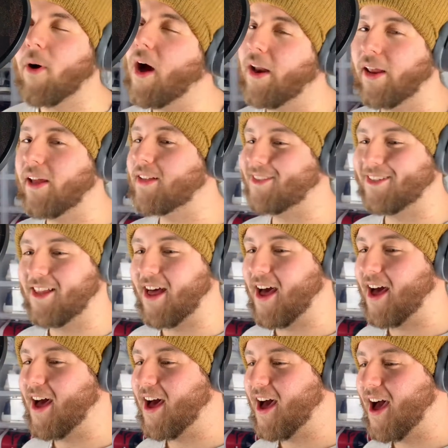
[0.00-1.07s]
what it's
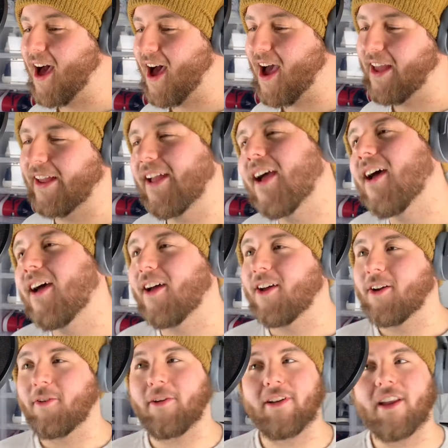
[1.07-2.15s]
like.
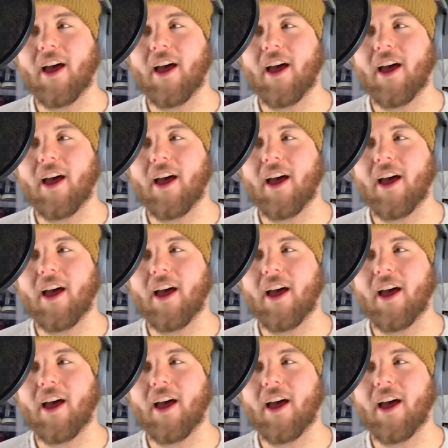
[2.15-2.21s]
But